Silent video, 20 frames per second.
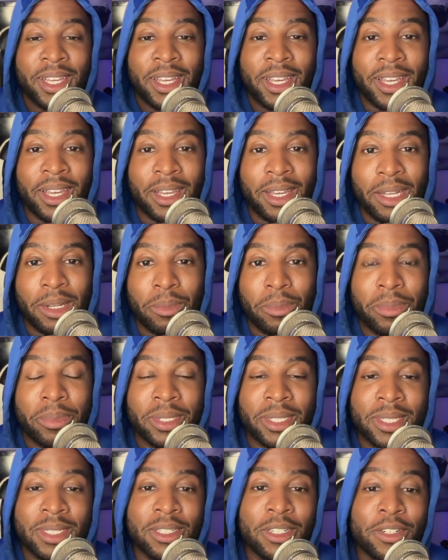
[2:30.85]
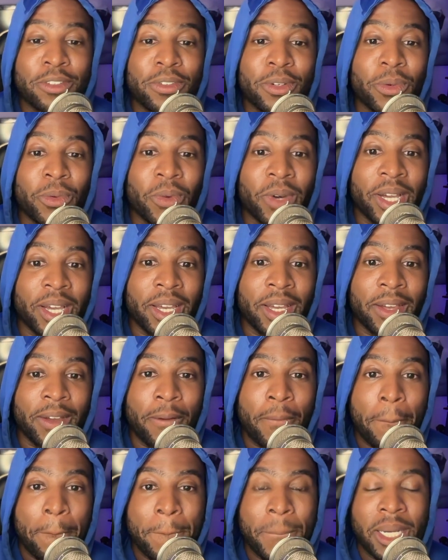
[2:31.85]
and put stuff away.
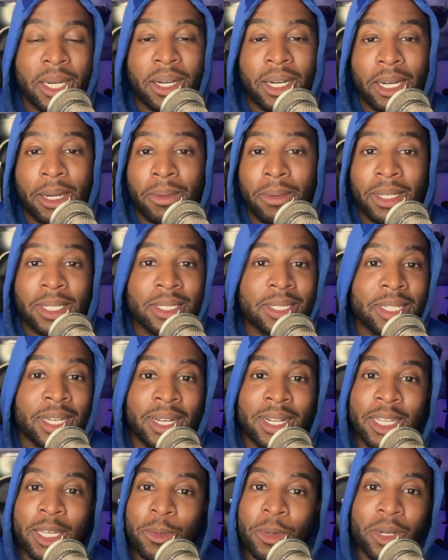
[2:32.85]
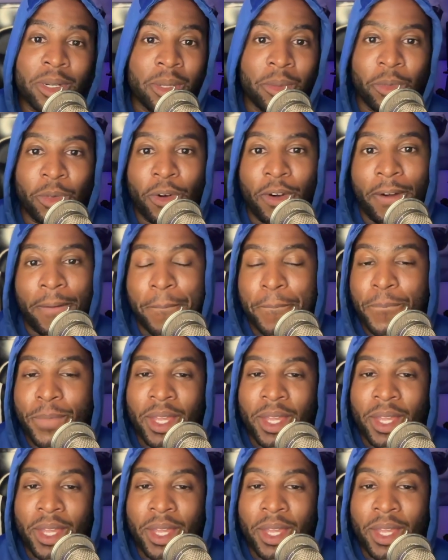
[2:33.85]
I just got to keep earning more.